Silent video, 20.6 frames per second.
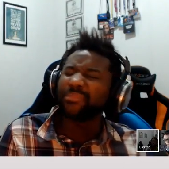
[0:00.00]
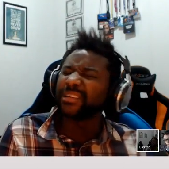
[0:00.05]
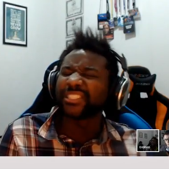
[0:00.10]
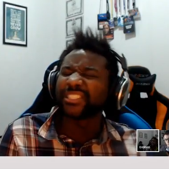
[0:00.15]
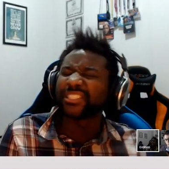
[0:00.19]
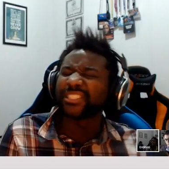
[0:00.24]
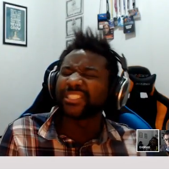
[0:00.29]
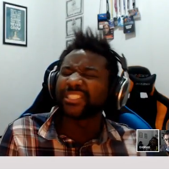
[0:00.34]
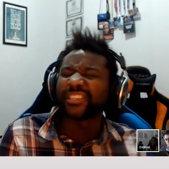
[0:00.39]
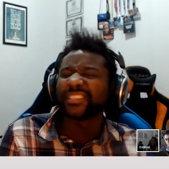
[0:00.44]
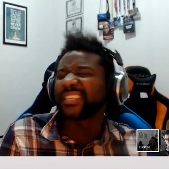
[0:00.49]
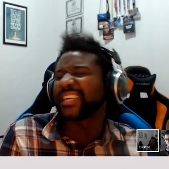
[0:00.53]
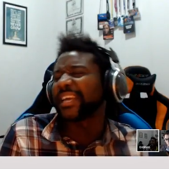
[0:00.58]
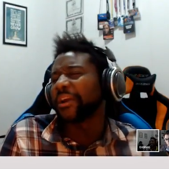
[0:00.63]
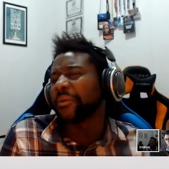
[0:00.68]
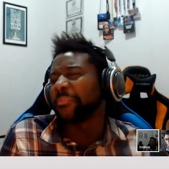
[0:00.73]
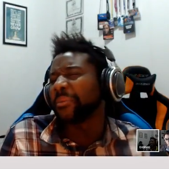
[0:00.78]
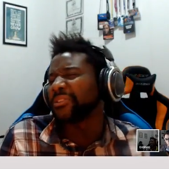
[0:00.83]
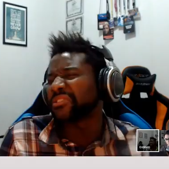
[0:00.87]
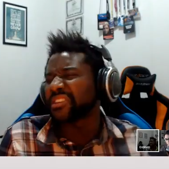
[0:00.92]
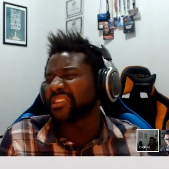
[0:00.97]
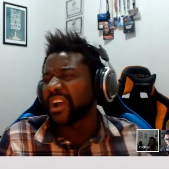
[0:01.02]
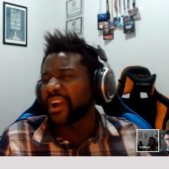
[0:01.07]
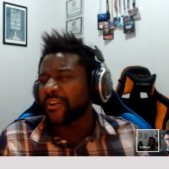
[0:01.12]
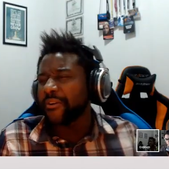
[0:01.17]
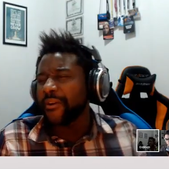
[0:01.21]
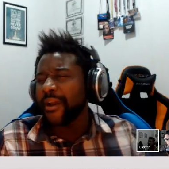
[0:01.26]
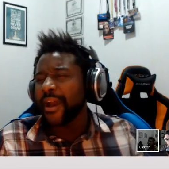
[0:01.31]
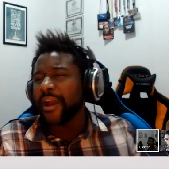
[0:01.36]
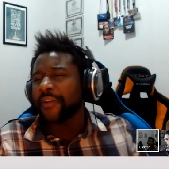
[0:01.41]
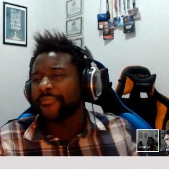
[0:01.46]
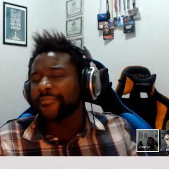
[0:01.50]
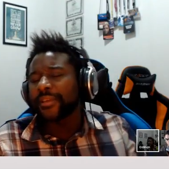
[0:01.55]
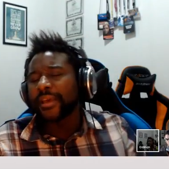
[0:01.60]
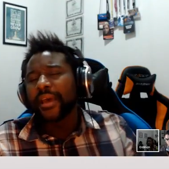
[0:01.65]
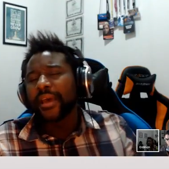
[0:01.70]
Blizzard doesn't care about StarCraft.